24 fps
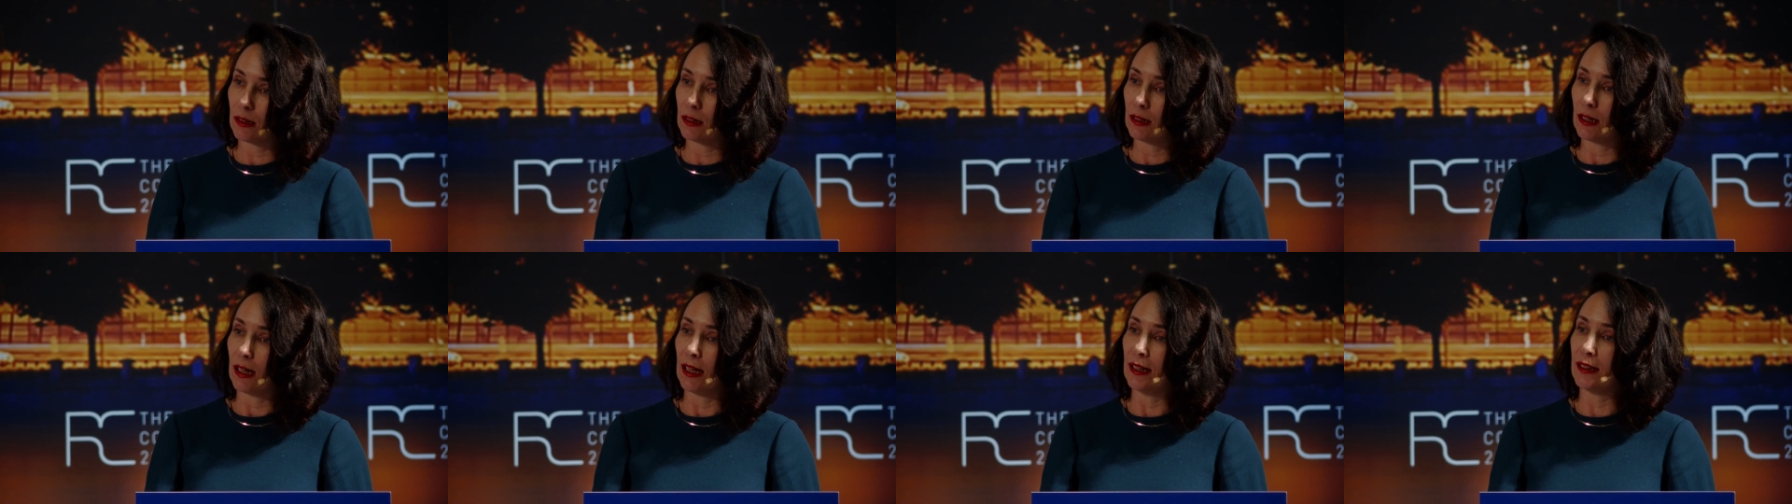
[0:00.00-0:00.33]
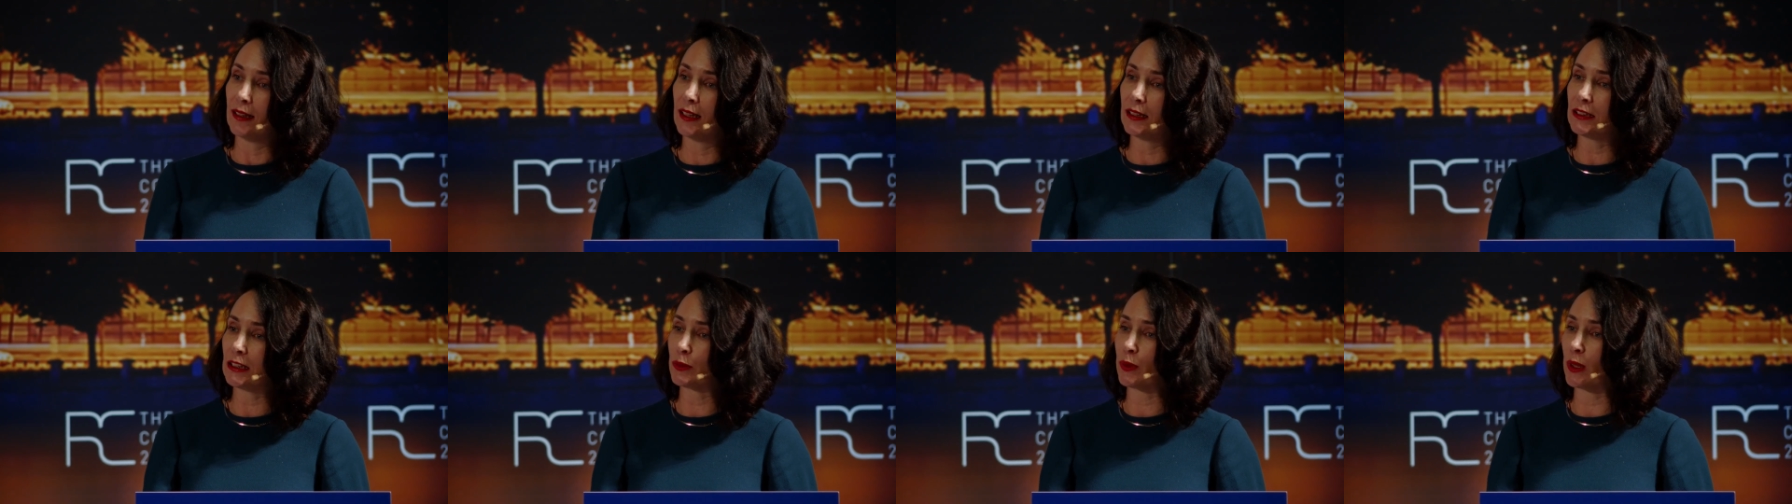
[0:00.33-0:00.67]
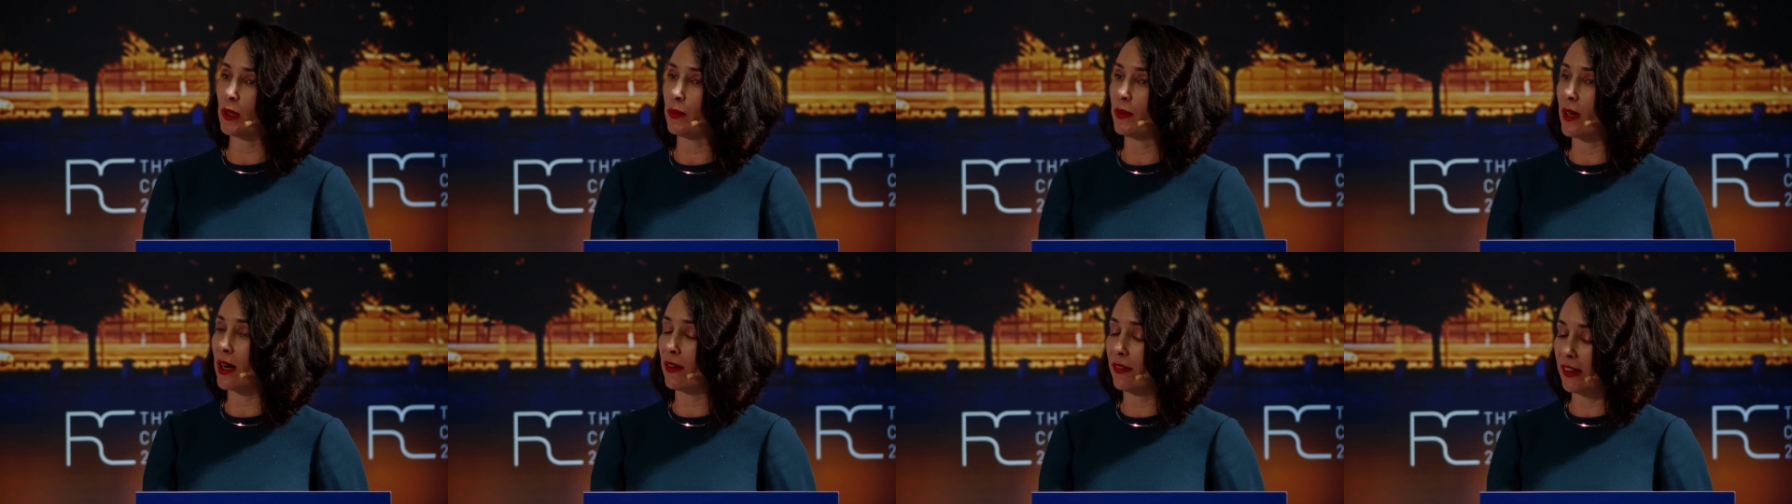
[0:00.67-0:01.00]
And this is
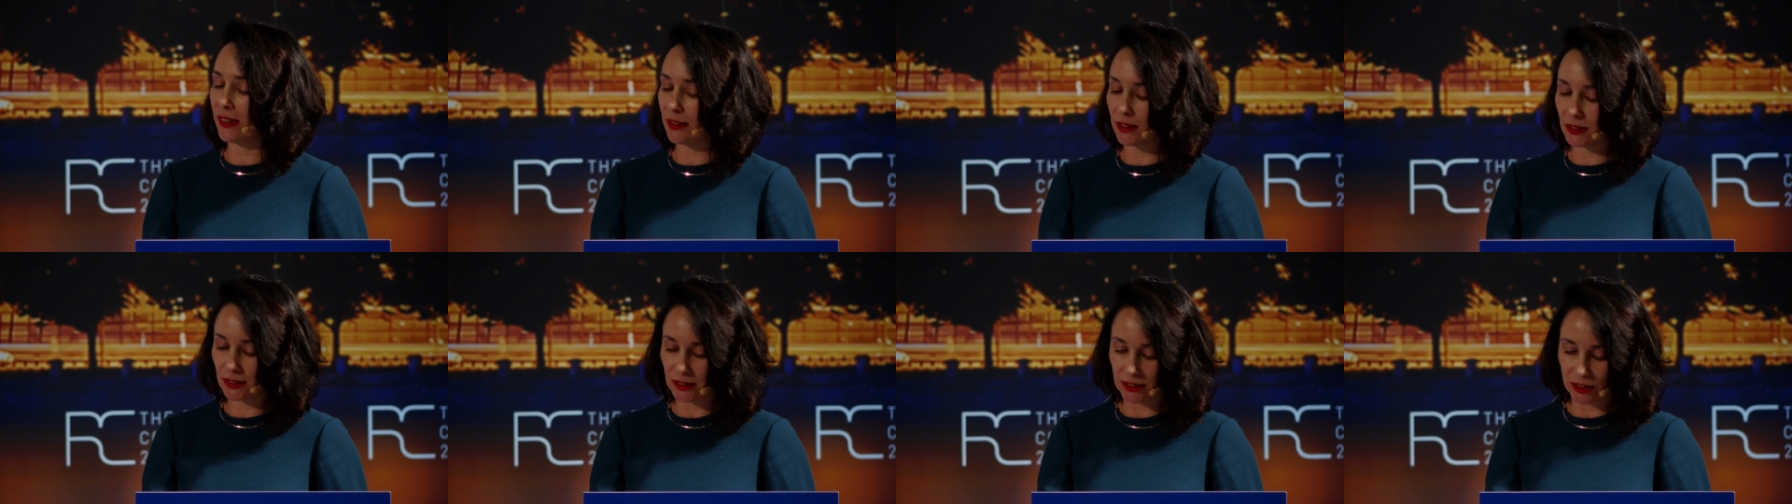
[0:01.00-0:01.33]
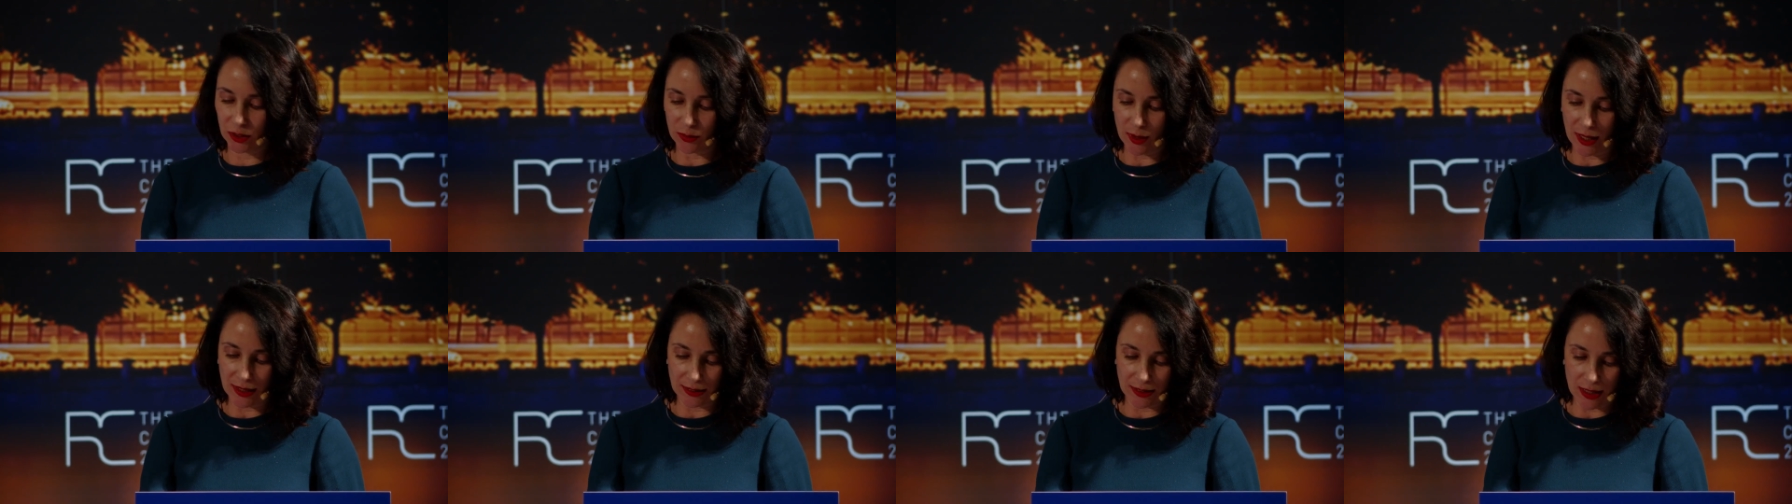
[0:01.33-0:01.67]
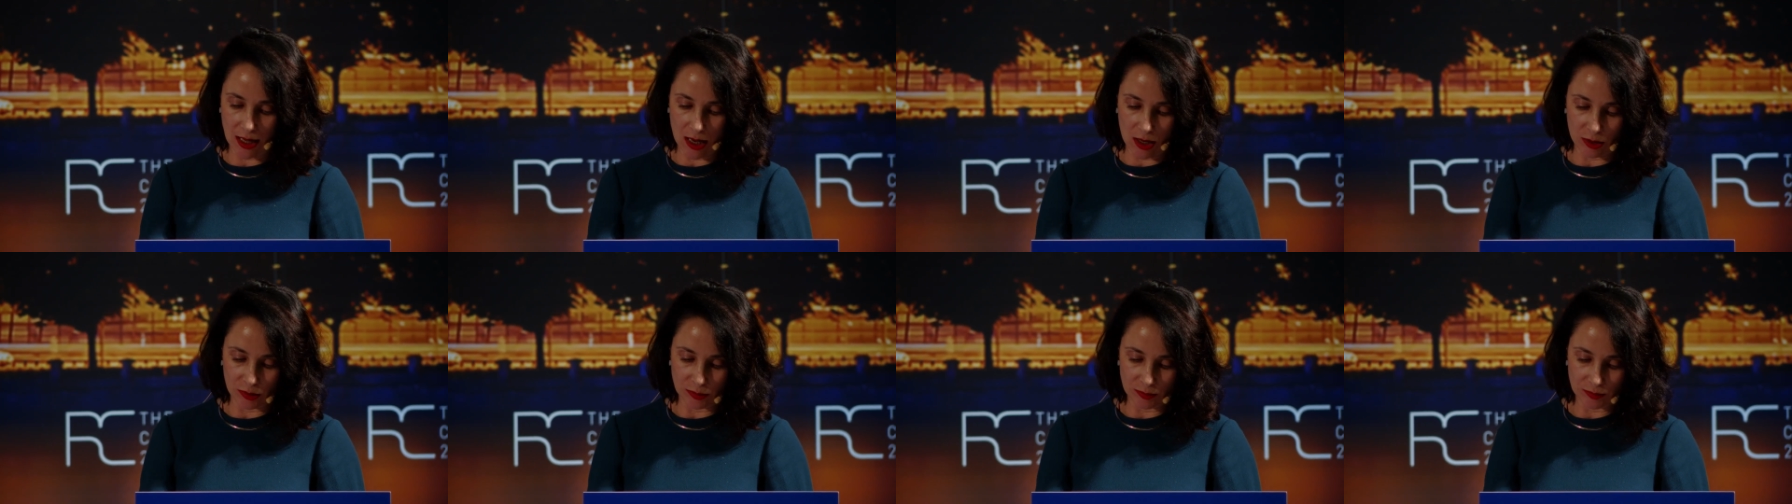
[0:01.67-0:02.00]
what we are witnessing right
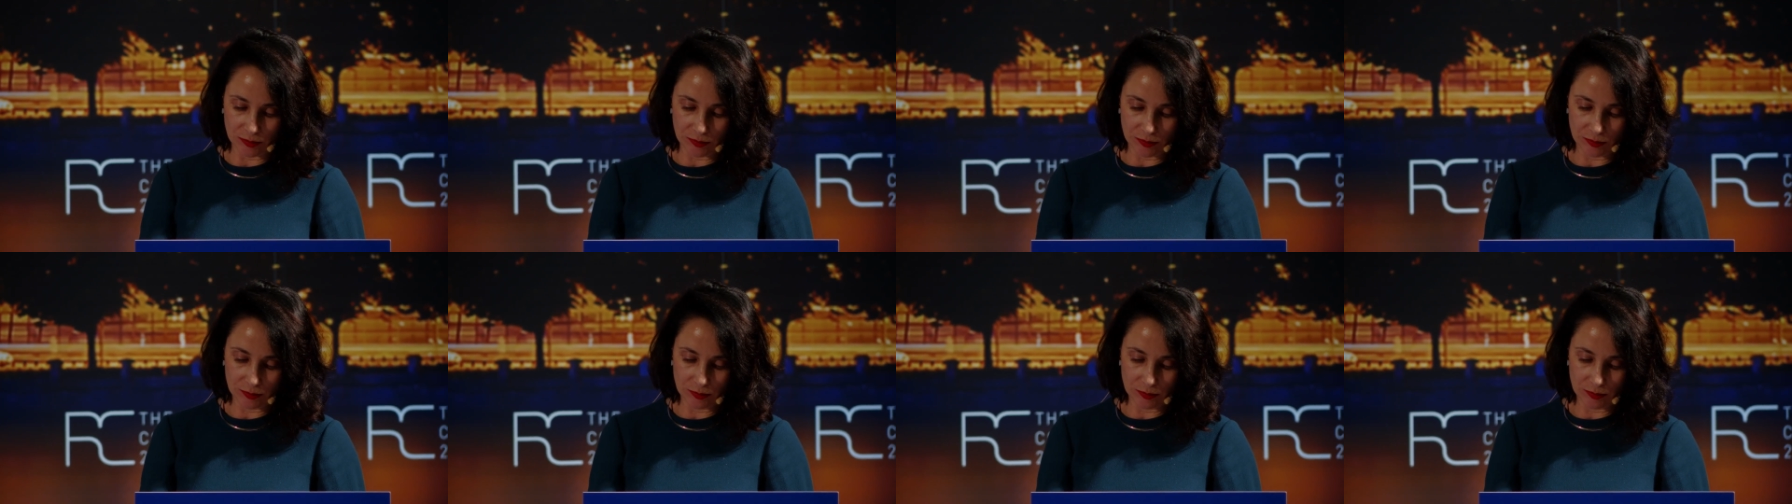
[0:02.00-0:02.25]
now,